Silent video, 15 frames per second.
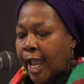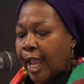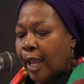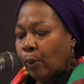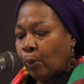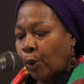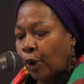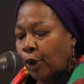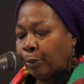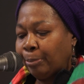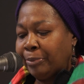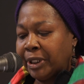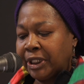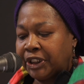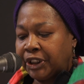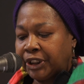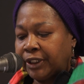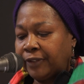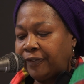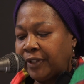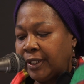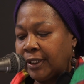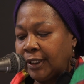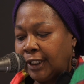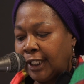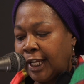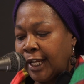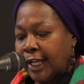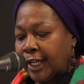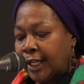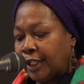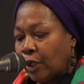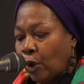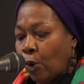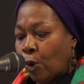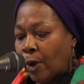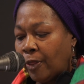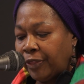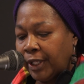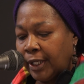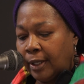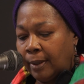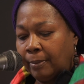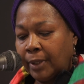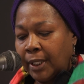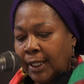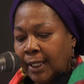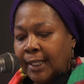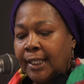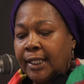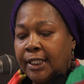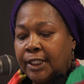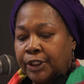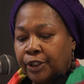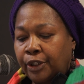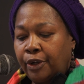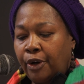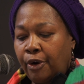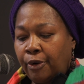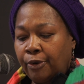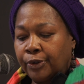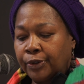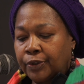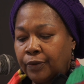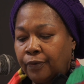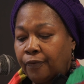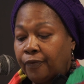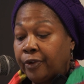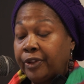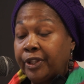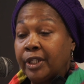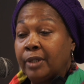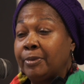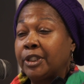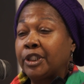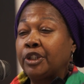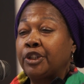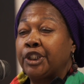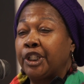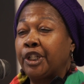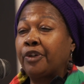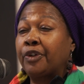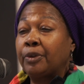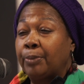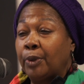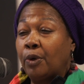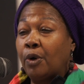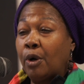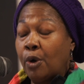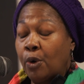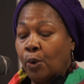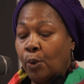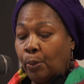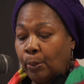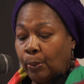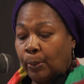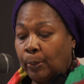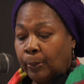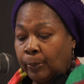and work mischief in the land on them is the curse. For them is a terrible home.